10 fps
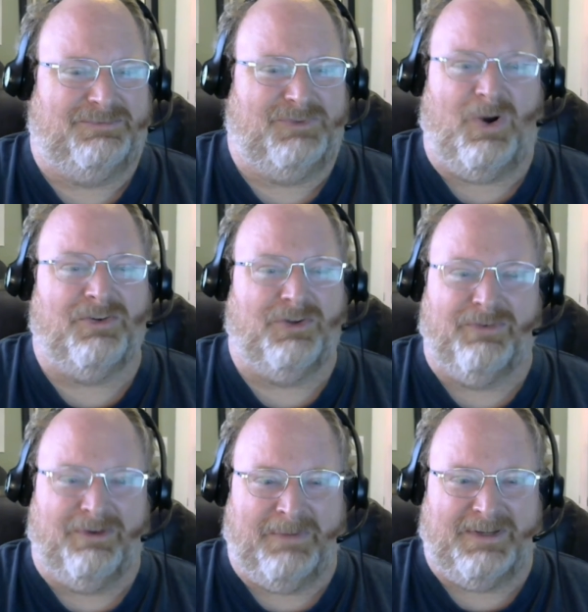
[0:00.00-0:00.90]

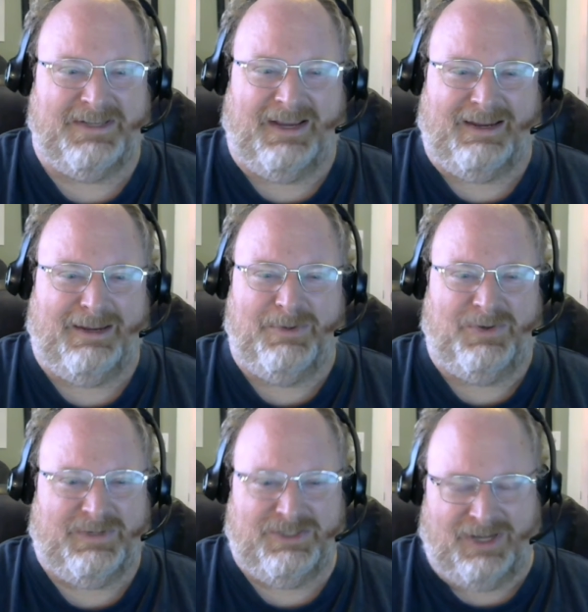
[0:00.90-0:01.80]
crossover in my psyche
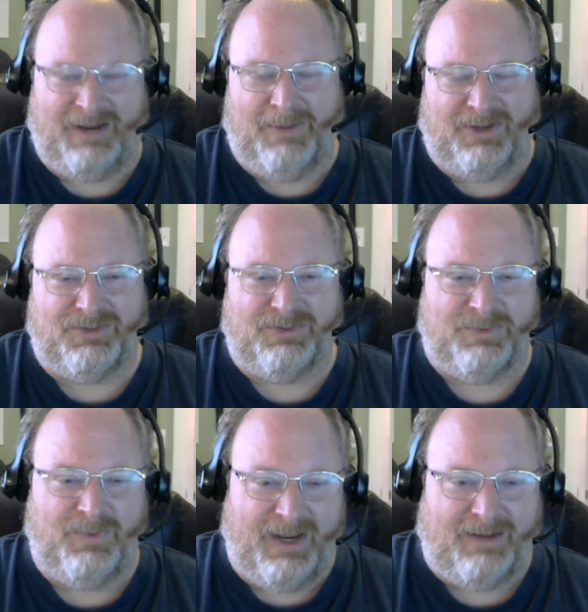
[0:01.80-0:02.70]
between giant monsters
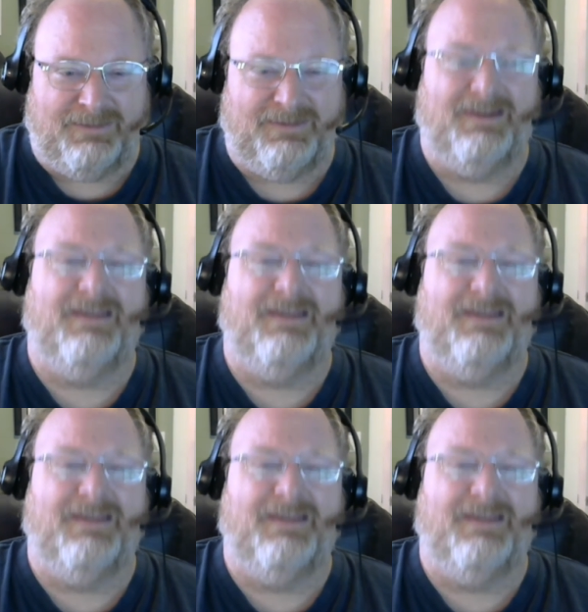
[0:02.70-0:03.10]
and whales.